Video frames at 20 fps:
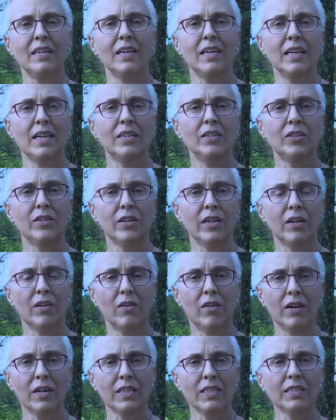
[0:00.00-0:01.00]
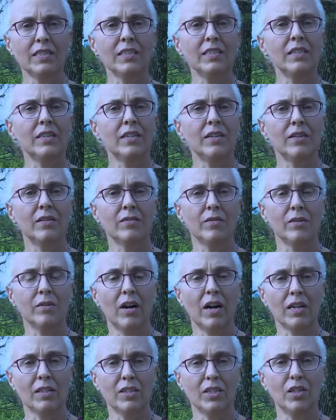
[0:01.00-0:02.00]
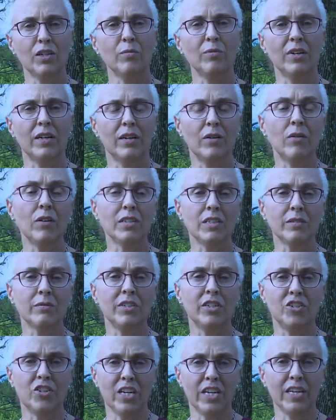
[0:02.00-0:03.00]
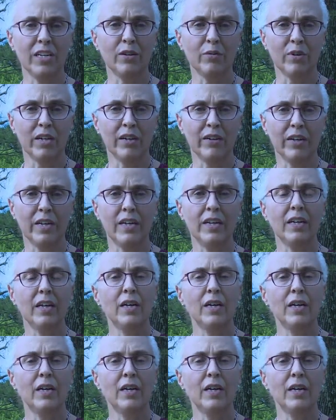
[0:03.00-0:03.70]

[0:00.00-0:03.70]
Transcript: And during August through October and also in January,